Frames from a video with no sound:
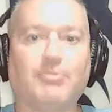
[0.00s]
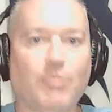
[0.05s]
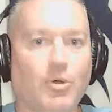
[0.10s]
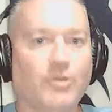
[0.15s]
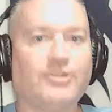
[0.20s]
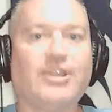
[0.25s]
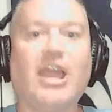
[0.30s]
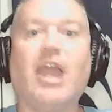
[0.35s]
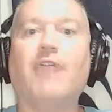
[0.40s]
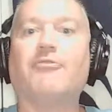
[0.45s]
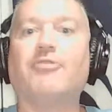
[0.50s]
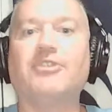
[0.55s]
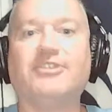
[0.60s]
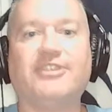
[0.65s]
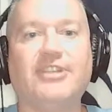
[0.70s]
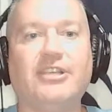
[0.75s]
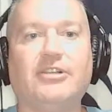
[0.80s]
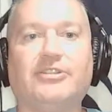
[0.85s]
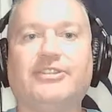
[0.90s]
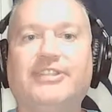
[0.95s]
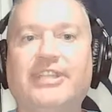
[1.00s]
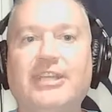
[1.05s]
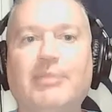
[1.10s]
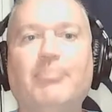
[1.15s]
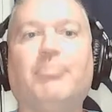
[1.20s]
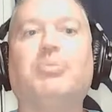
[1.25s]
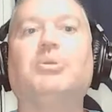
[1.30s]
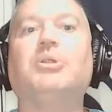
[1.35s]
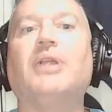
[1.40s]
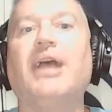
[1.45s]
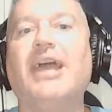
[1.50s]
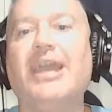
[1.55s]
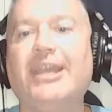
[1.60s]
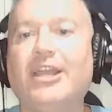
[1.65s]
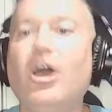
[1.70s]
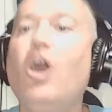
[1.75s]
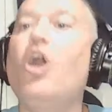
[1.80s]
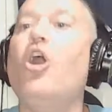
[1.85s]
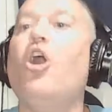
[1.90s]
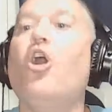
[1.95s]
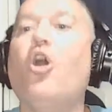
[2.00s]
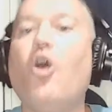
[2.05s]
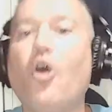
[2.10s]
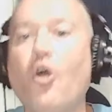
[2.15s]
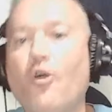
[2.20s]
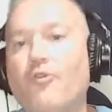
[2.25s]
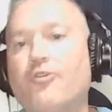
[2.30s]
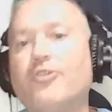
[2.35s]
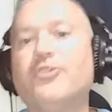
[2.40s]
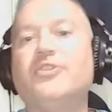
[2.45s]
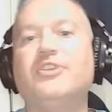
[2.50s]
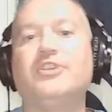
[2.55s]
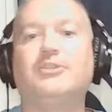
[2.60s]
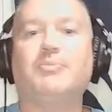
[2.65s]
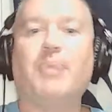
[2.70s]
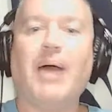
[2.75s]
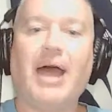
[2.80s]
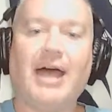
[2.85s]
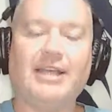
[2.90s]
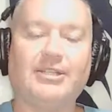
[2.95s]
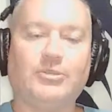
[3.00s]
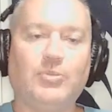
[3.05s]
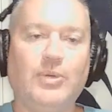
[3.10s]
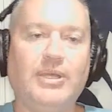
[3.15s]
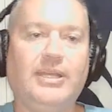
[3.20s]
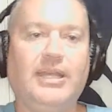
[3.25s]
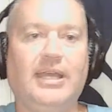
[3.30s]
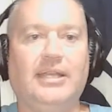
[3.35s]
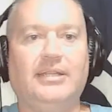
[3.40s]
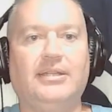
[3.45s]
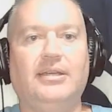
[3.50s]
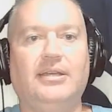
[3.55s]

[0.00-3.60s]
Most every single team played over this past weekend.